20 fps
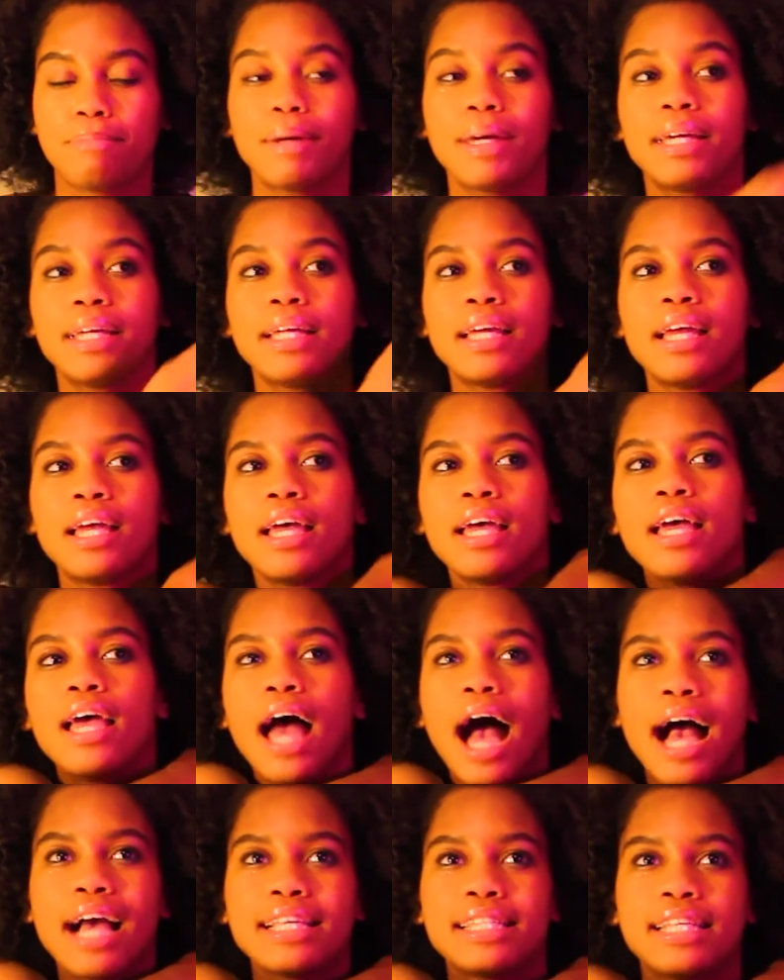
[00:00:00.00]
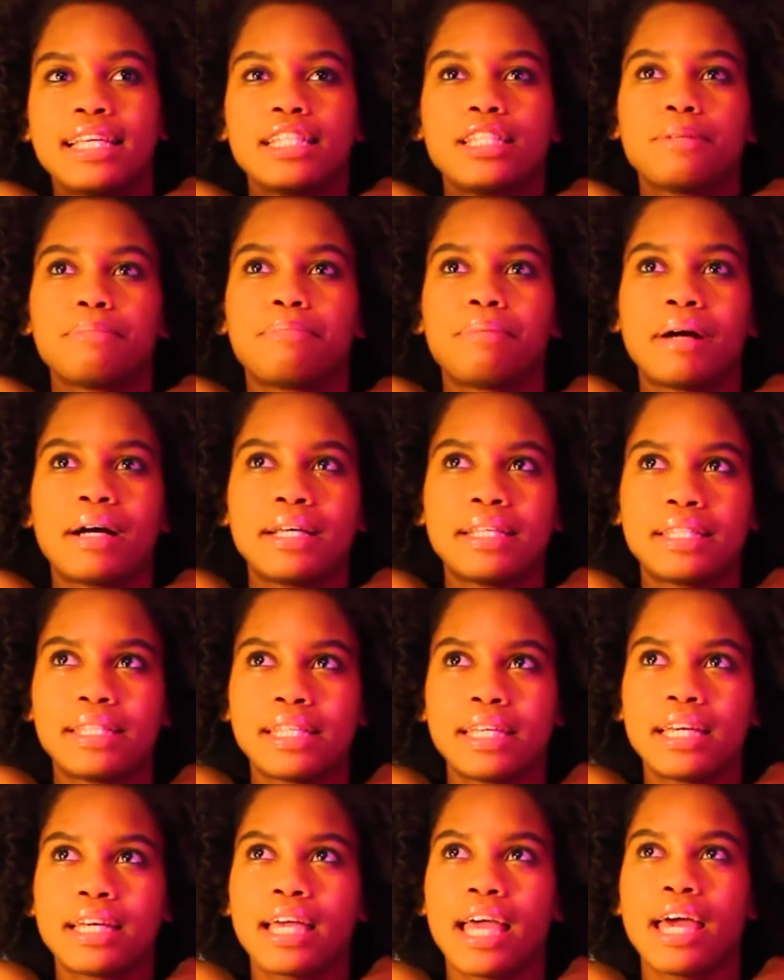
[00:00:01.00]
but I say
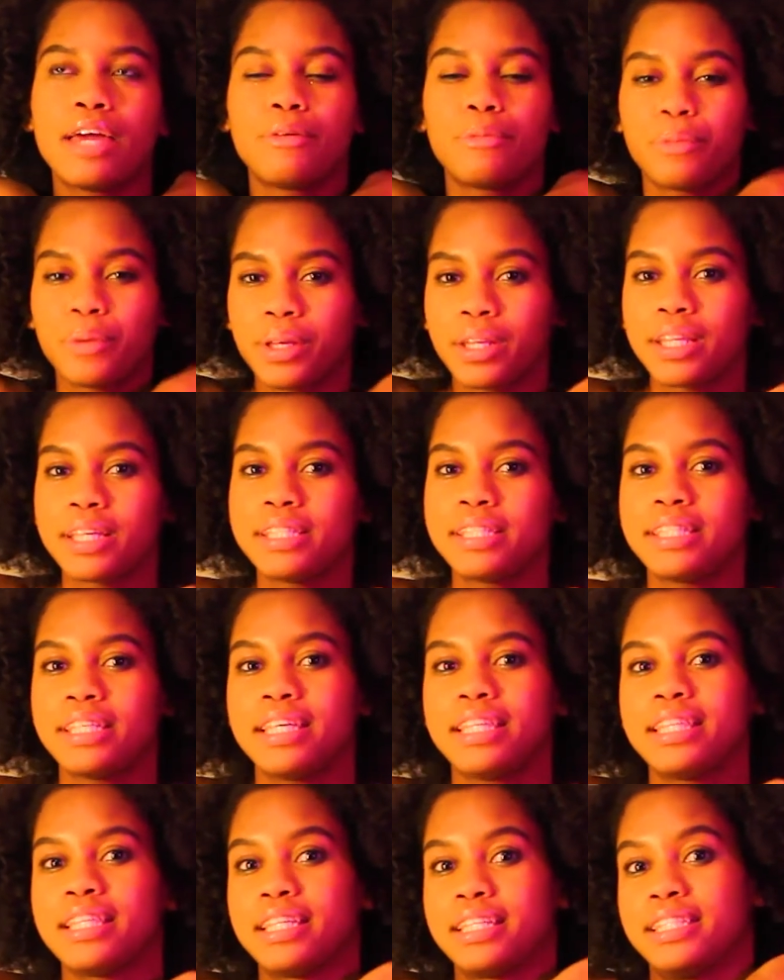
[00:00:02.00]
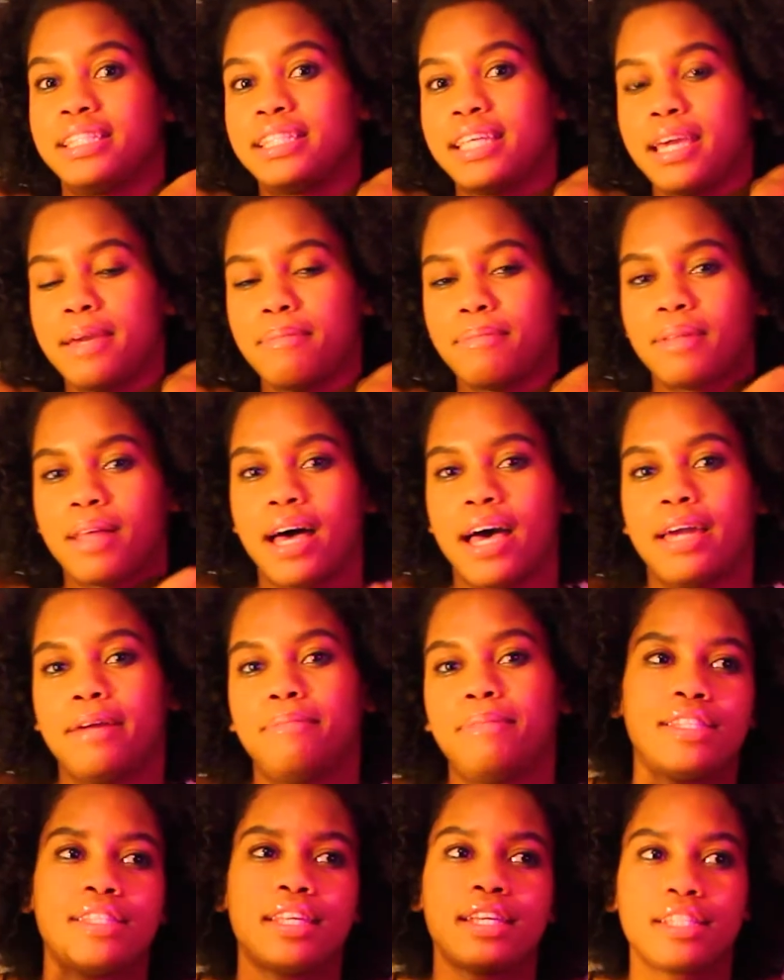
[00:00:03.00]
depressing and realist in the same
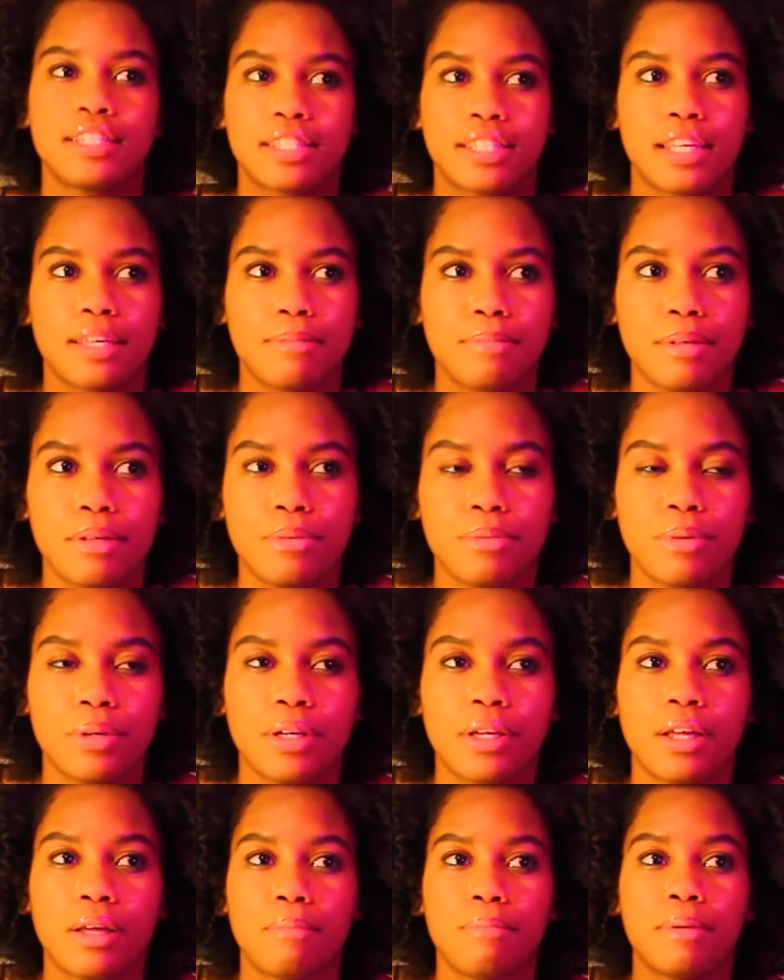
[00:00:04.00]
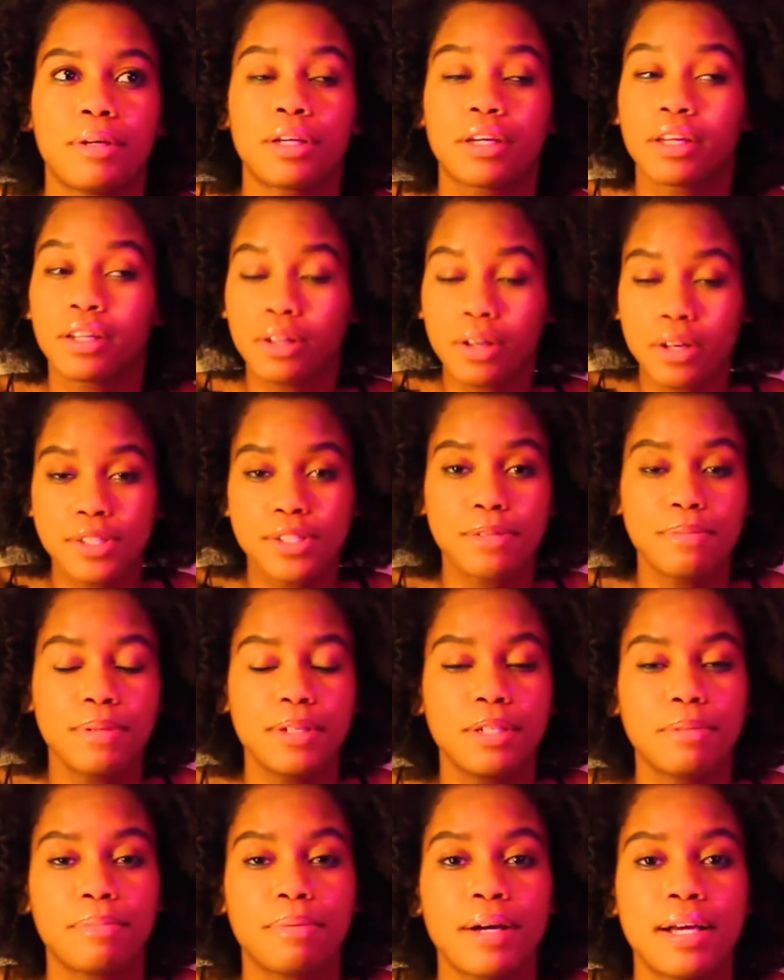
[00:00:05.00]
line. Things can be real, but it can also
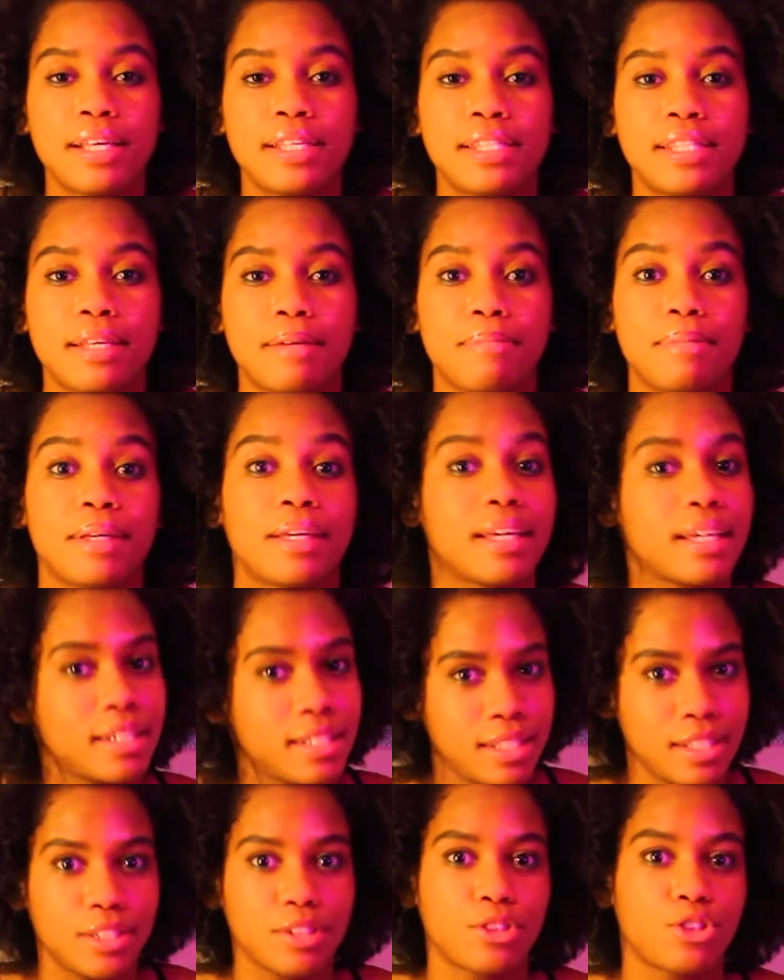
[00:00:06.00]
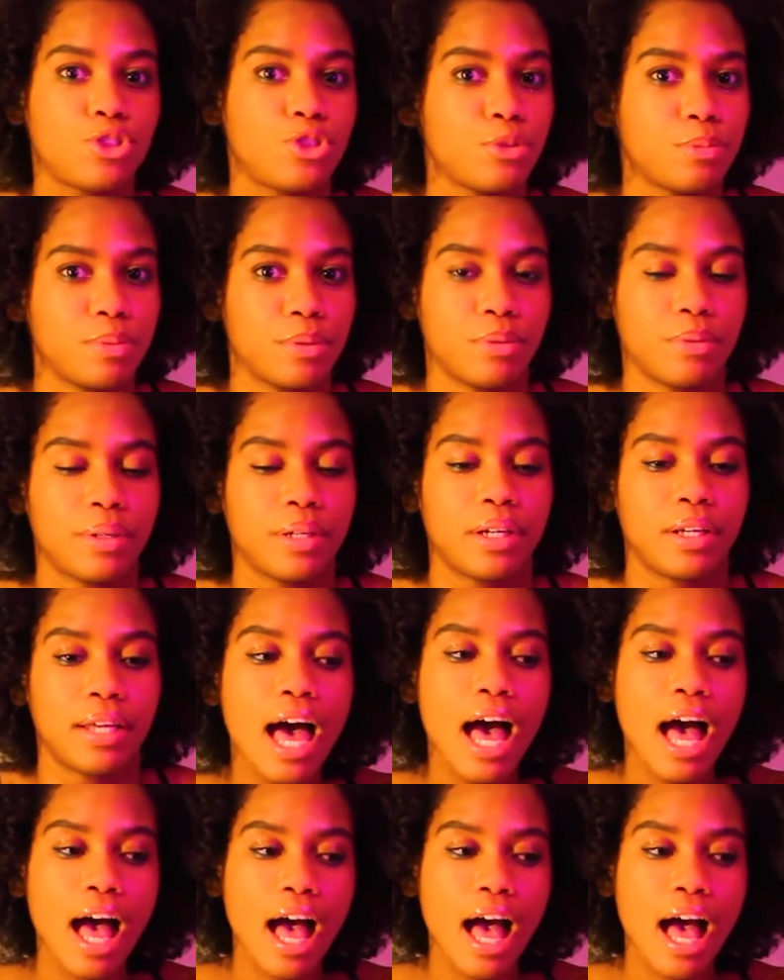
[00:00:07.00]
be depressing because they're super real.